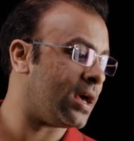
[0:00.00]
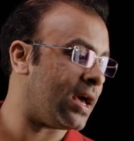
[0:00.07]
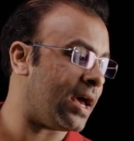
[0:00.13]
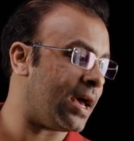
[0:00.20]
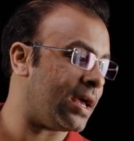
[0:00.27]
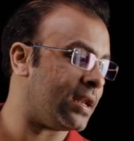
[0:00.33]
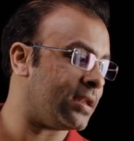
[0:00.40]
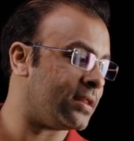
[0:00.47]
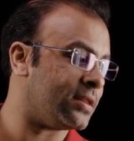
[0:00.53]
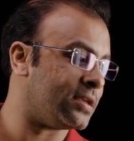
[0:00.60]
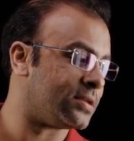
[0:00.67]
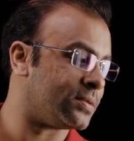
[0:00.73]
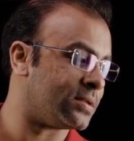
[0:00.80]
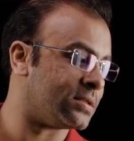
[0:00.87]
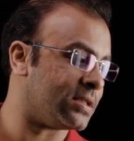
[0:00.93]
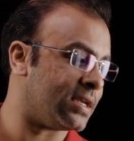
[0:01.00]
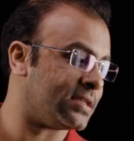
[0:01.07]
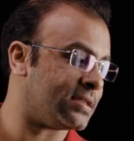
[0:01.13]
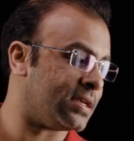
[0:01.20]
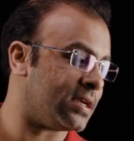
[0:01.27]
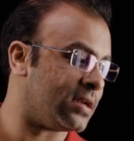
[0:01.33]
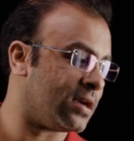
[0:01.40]
and this was,
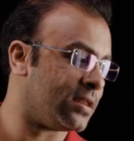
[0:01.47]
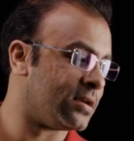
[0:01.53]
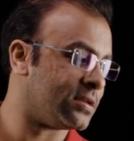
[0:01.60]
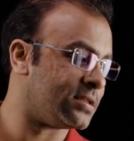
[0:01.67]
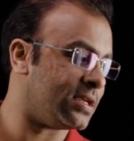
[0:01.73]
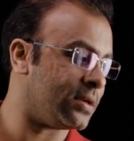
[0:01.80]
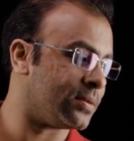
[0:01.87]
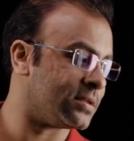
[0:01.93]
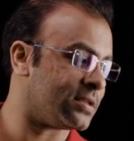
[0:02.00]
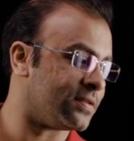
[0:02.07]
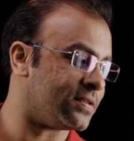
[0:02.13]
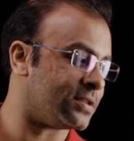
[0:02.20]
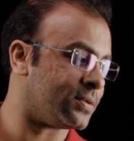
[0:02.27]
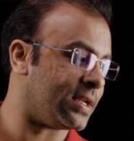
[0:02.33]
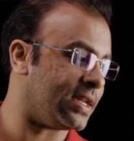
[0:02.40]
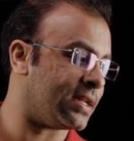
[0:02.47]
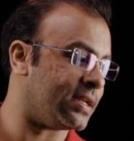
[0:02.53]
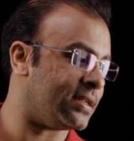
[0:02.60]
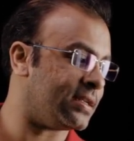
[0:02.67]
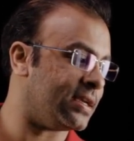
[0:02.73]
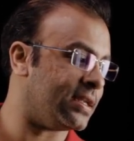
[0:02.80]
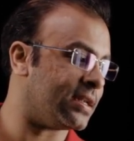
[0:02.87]
let's say, another SQL Server
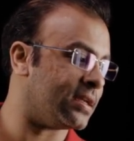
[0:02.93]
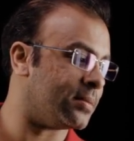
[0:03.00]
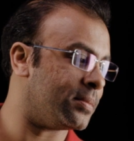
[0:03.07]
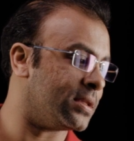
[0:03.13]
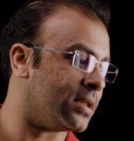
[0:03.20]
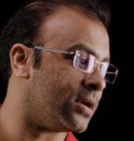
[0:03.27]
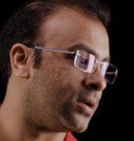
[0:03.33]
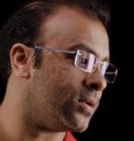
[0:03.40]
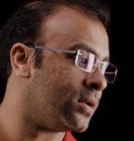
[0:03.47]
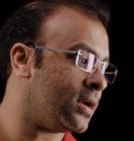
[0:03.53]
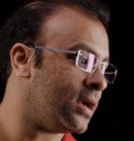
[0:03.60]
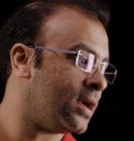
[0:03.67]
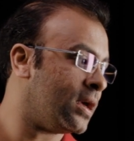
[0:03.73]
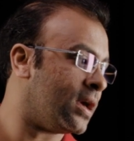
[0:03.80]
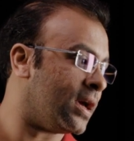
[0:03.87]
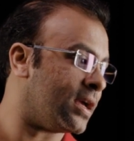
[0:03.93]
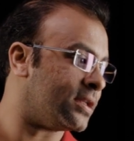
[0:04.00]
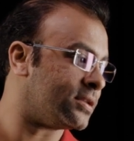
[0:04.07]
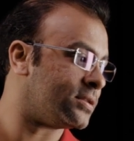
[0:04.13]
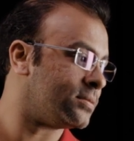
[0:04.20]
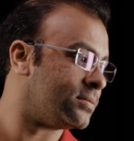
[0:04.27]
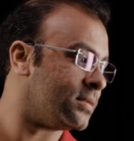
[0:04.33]
2019 and below,
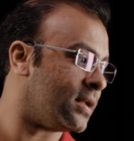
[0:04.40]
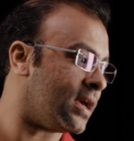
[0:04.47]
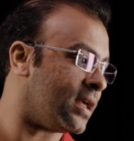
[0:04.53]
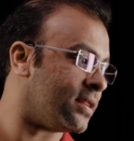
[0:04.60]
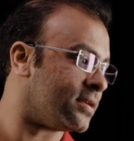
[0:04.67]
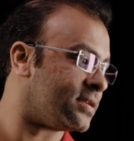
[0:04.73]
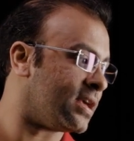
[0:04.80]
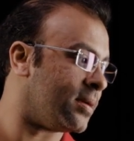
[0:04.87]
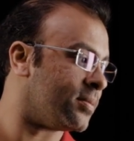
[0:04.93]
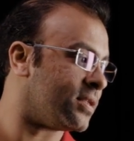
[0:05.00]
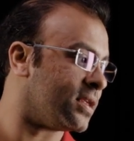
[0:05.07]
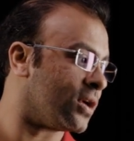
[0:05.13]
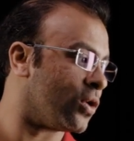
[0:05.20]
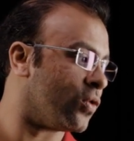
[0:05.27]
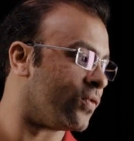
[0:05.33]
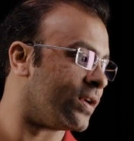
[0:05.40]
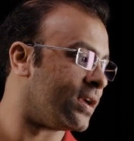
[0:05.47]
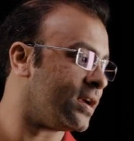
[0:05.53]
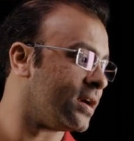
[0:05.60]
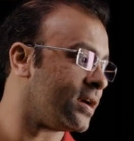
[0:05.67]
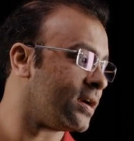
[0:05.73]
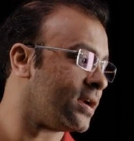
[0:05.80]
and, and the same thing over
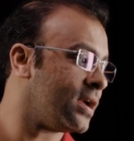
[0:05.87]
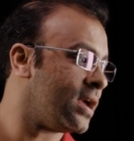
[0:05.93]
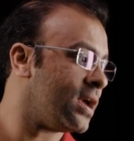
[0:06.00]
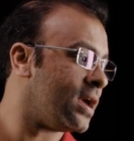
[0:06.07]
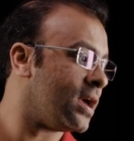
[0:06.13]
here.